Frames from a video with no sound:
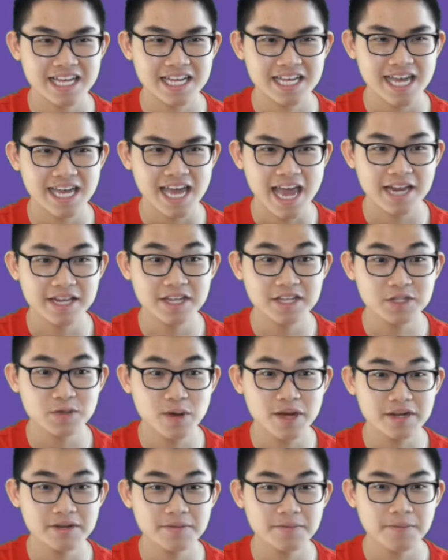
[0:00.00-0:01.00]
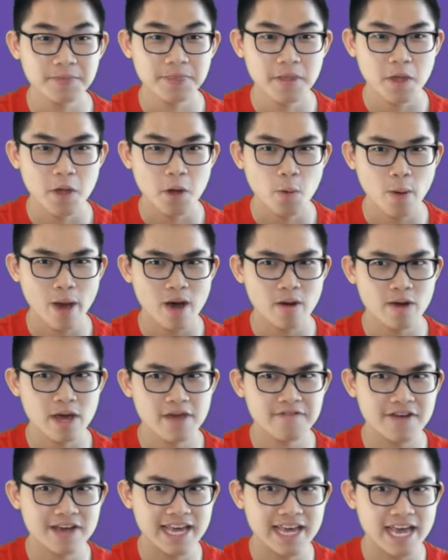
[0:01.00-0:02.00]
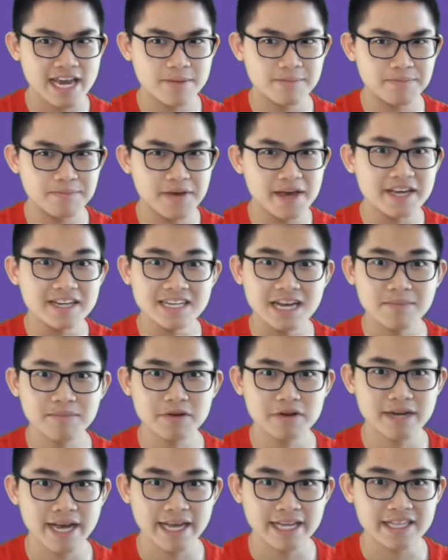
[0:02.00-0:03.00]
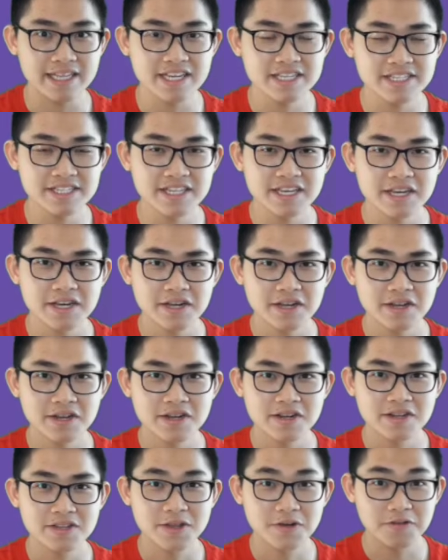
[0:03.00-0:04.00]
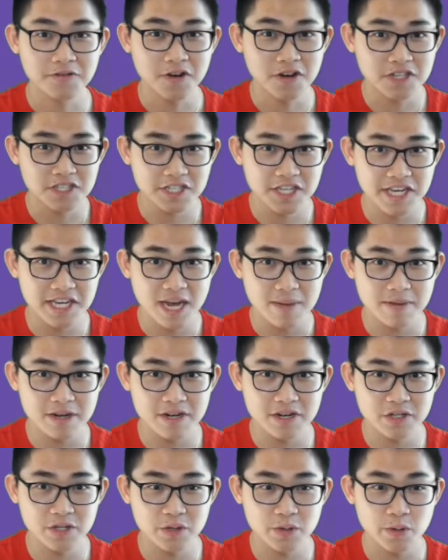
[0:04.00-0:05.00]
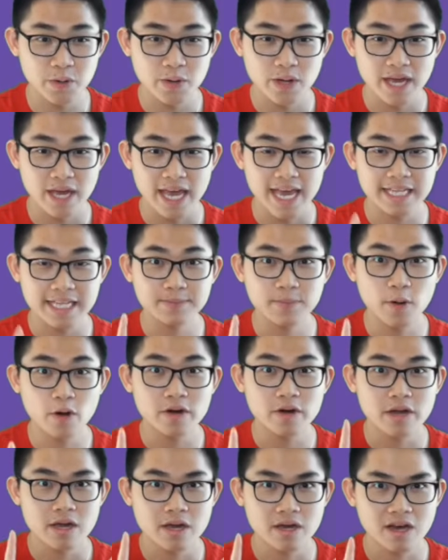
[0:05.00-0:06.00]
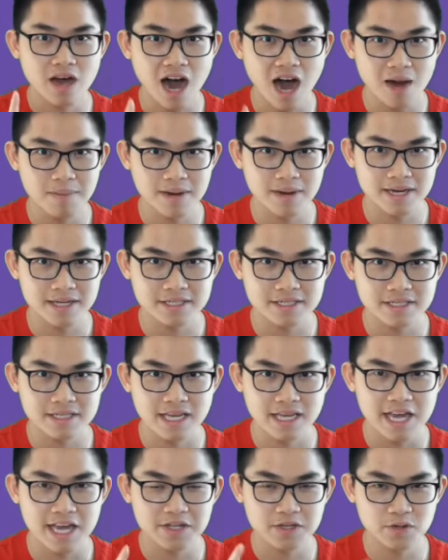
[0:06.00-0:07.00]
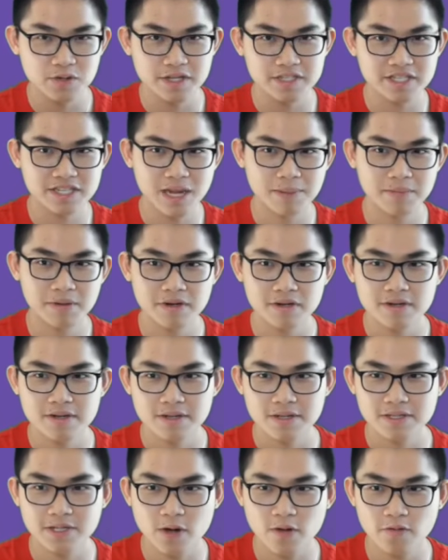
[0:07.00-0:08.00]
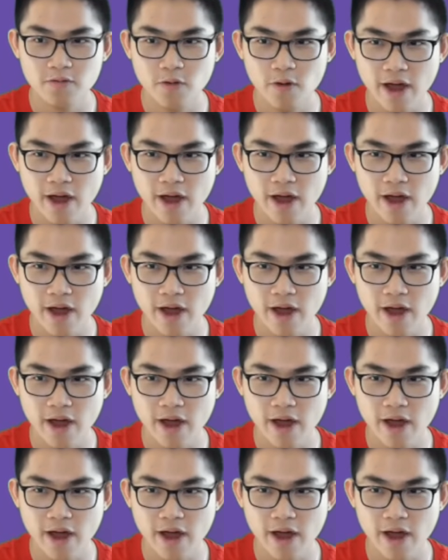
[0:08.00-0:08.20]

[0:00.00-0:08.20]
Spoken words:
And this one? Well, if I get a big number like this, the first thing I'm going to do is put commas into this number. So for